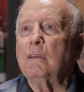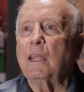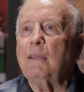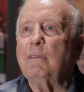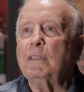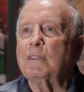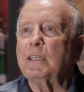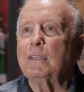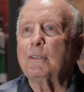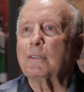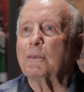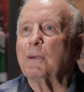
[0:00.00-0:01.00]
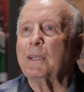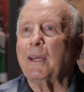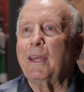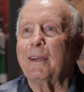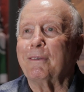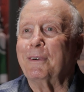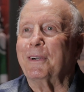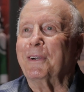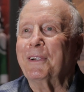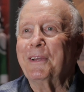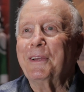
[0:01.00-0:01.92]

Navy SEALs or whatever.